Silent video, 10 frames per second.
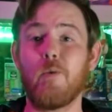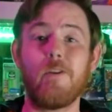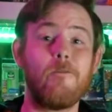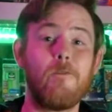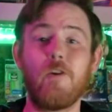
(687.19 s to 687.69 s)
one of
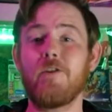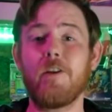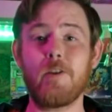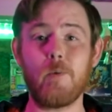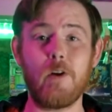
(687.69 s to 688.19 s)
the first
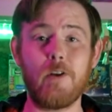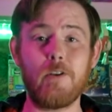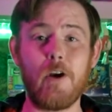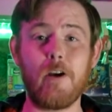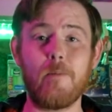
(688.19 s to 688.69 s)
things we're going to
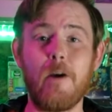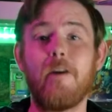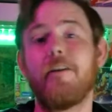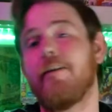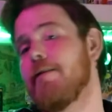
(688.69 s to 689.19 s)
talk
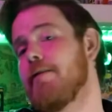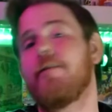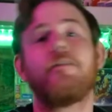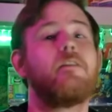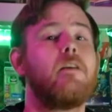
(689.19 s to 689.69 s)
about
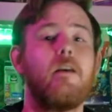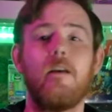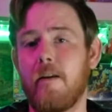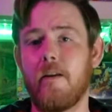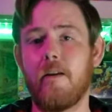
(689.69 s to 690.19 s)
is
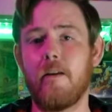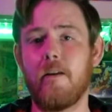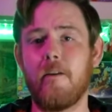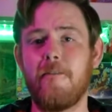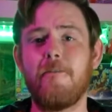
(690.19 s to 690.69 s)

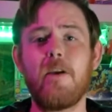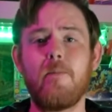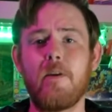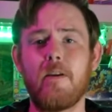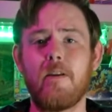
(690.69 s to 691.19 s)

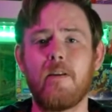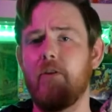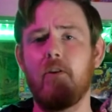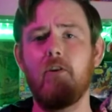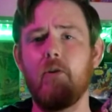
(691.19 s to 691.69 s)
Phoebe,
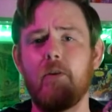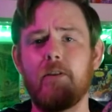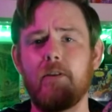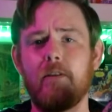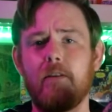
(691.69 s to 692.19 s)
the
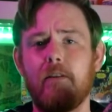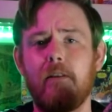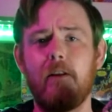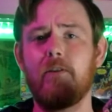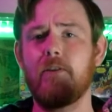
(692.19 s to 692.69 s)
newest
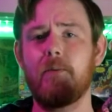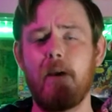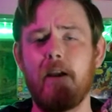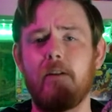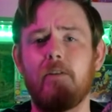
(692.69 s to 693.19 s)
little
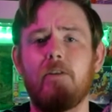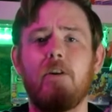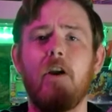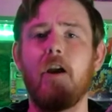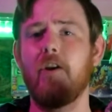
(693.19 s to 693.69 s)

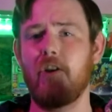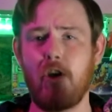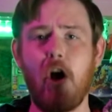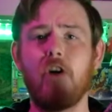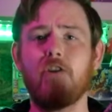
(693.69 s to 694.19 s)
Spengler,
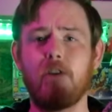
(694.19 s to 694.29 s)
young